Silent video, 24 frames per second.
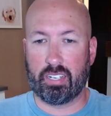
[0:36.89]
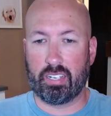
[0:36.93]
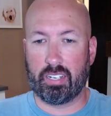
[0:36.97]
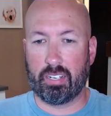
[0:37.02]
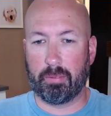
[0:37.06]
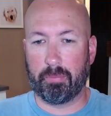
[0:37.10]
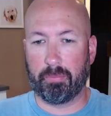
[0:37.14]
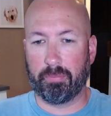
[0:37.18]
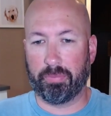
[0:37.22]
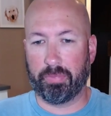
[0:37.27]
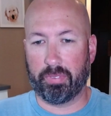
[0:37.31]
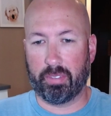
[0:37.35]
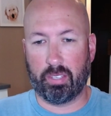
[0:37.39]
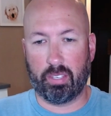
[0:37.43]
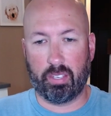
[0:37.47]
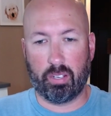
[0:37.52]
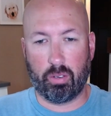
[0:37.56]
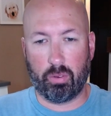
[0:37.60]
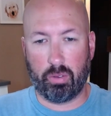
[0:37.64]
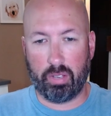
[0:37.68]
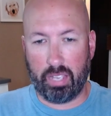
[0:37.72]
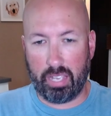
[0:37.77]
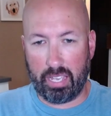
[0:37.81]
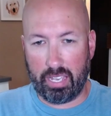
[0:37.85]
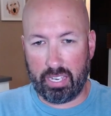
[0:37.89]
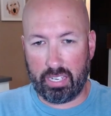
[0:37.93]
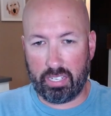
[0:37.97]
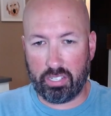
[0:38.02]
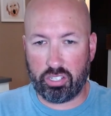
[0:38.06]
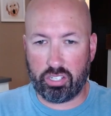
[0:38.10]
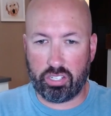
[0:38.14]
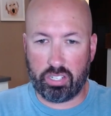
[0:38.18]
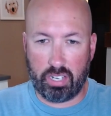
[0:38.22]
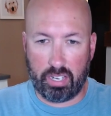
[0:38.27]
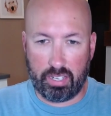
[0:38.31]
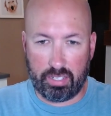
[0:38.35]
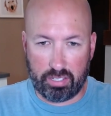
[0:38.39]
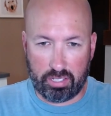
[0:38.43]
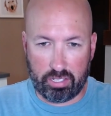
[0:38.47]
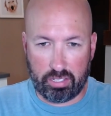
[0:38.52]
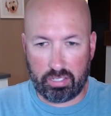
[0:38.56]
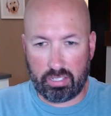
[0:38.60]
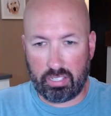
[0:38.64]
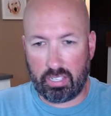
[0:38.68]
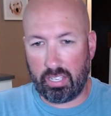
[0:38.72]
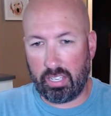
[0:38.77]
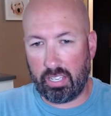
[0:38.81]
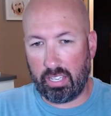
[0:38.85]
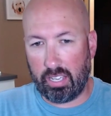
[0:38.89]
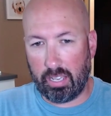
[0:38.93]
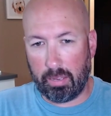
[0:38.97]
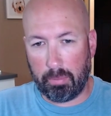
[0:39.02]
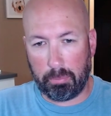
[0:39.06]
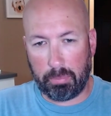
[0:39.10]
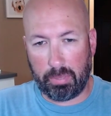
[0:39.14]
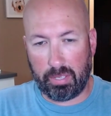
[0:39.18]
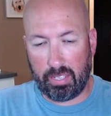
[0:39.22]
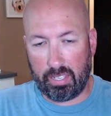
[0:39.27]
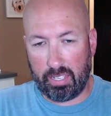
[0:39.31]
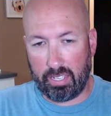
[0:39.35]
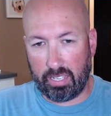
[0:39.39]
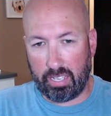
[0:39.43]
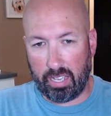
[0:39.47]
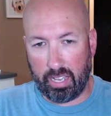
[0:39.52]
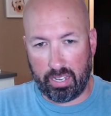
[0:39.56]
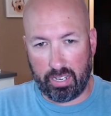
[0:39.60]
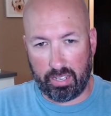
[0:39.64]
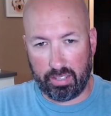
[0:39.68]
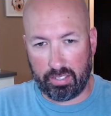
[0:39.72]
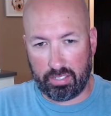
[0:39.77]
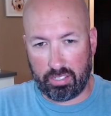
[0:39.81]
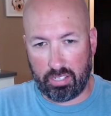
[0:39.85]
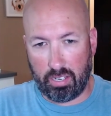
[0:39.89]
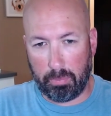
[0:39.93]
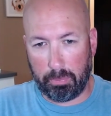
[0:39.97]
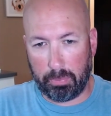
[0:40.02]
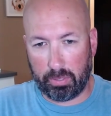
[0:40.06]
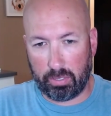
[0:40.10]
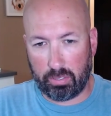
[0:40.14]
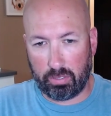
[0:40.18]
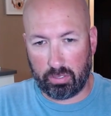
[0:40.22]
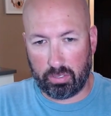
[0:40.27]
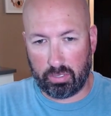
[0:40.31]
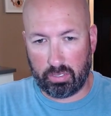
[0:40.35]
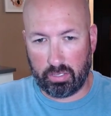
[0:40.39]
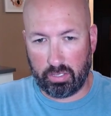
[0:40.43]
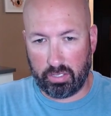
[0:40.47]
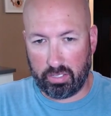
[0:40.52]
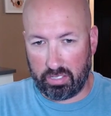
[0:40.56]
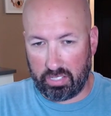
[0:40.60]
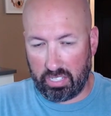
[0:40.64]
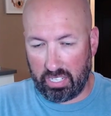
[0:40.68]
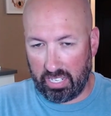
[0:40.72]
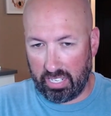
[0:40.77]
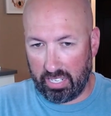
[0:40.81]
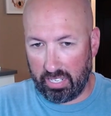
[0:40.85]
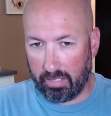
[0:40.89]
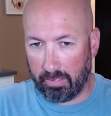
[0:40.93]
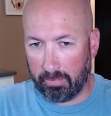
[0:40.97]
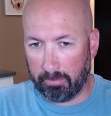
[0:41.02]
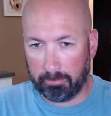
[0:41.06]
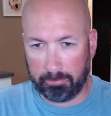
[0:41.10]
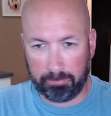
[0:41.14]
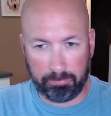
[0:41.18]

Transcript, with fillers: Um, you know, H and C and P, kind of the typical D,